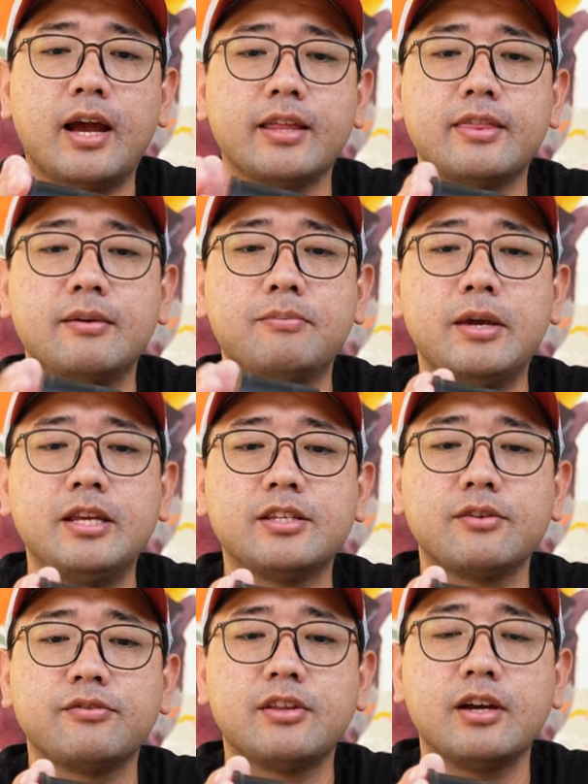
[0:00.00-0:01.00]
at the
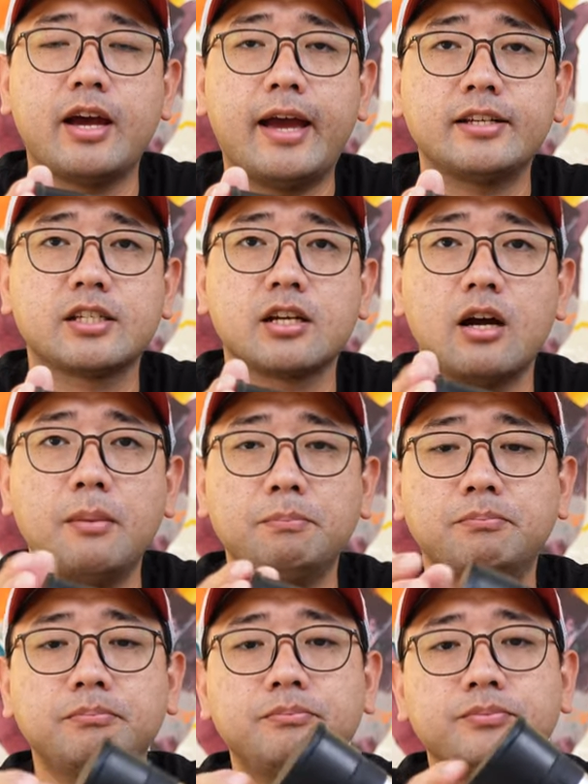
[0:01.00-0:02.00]
base of the catch cup.